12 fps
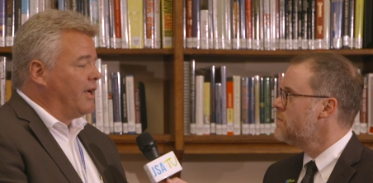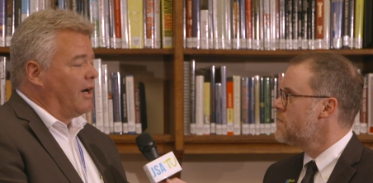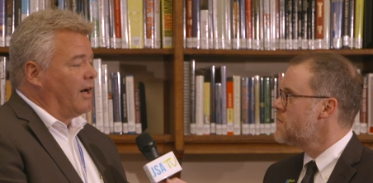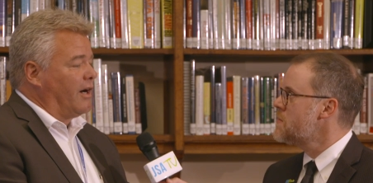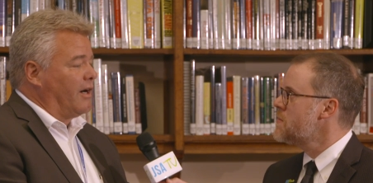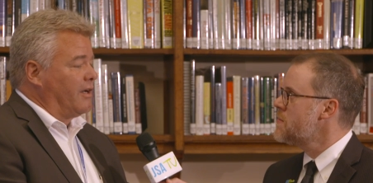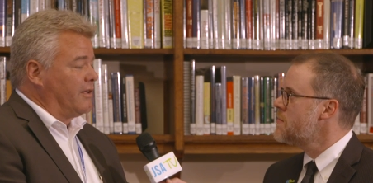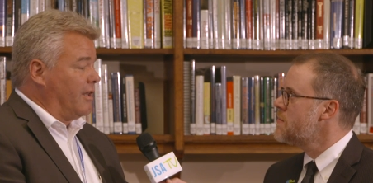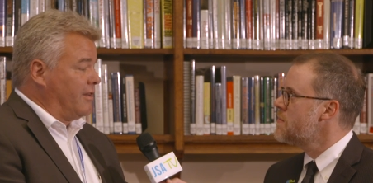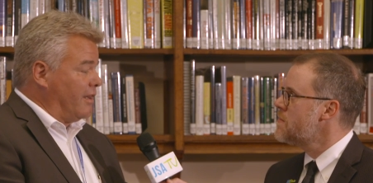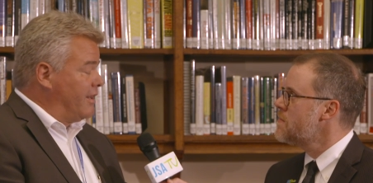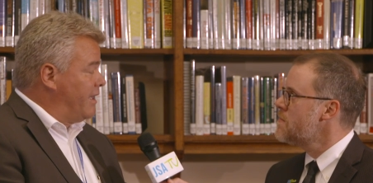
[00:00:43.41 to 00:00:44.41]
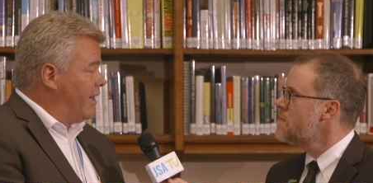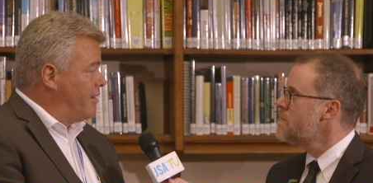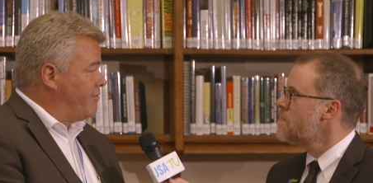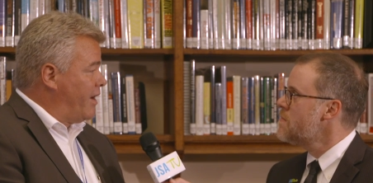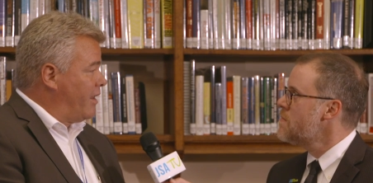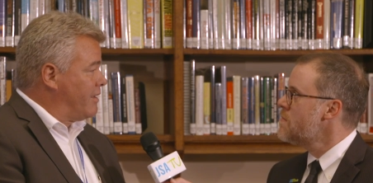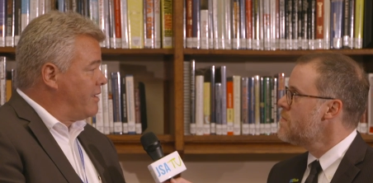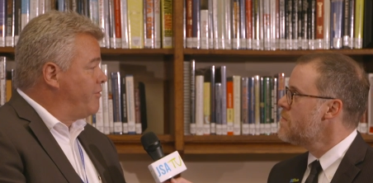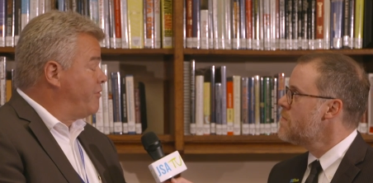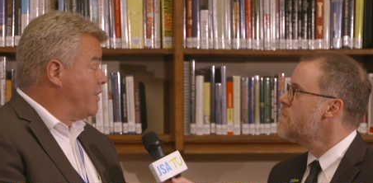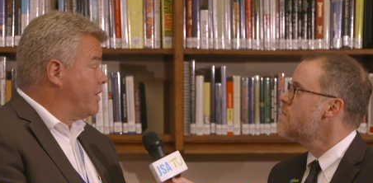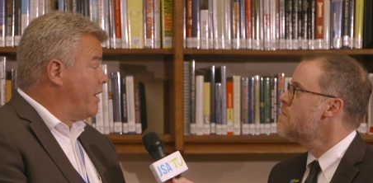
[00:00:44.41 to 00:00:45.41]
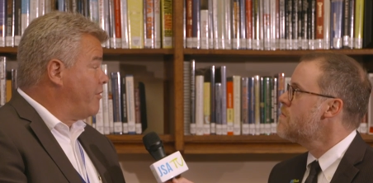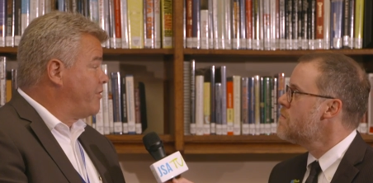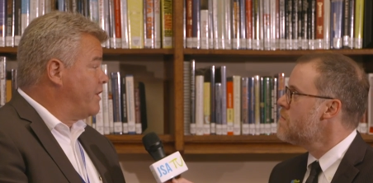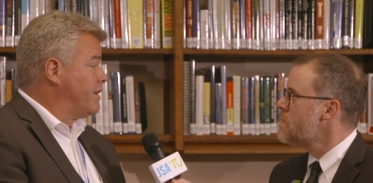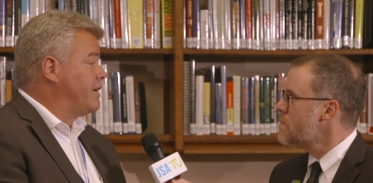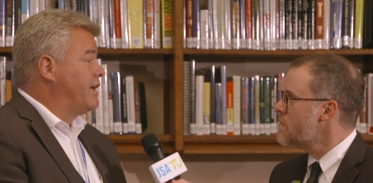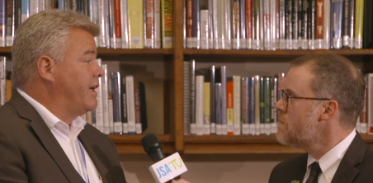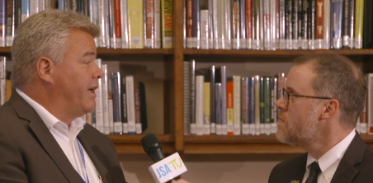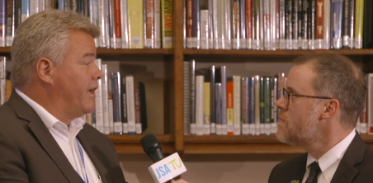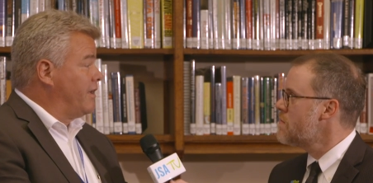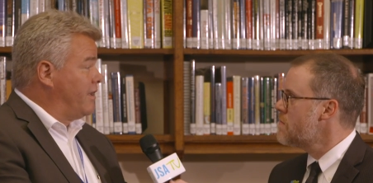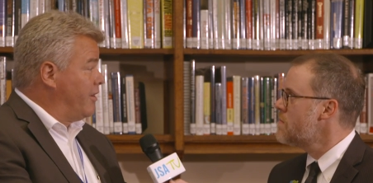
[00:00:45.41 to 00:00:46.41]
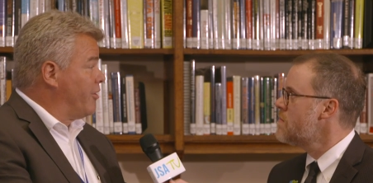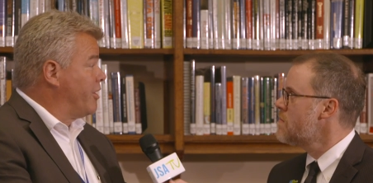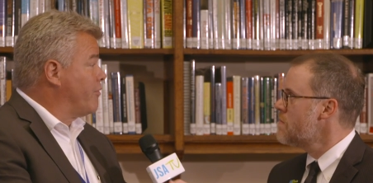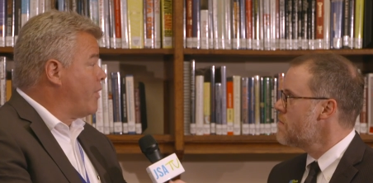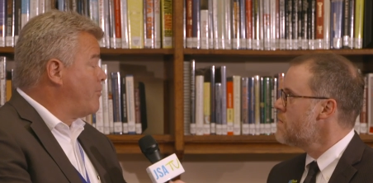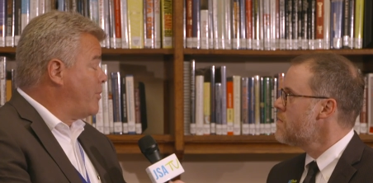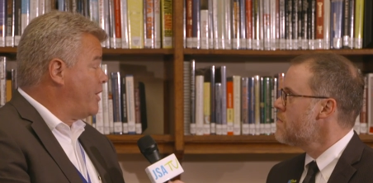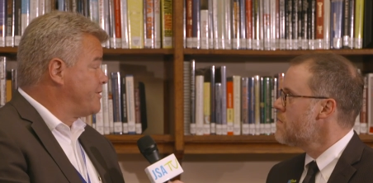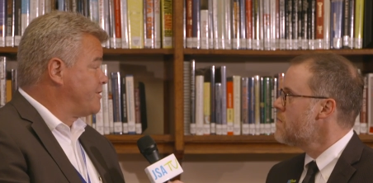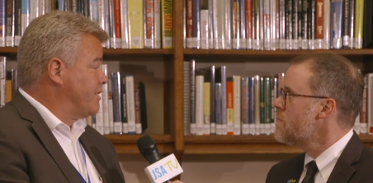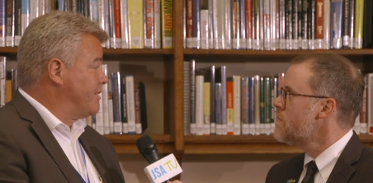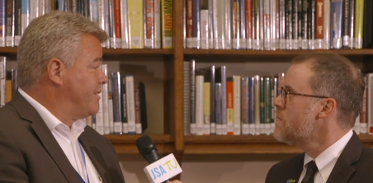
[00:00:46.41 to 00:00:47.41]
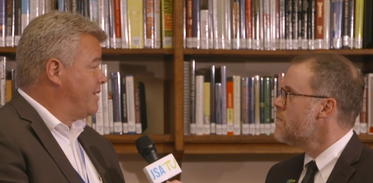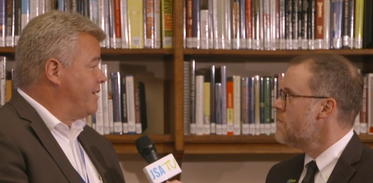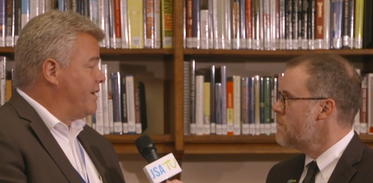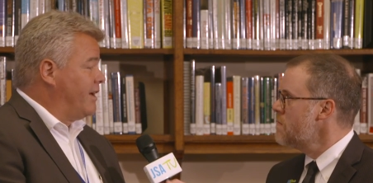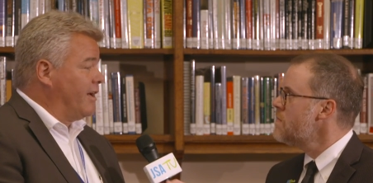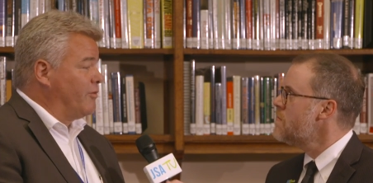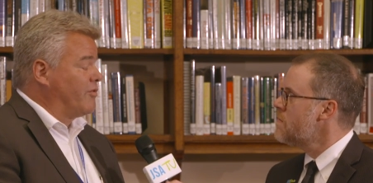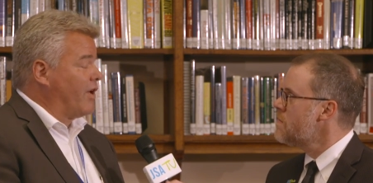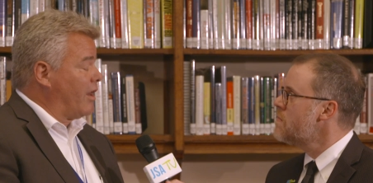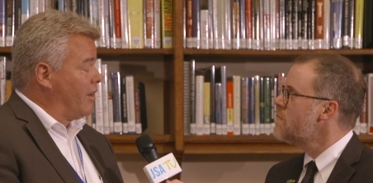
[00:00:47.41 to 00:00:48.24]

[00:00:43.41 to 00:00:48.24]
Speaker 1: the Lehigh Valley, Philadelphia, and the area around Boston. Mm-hmm. And we've got a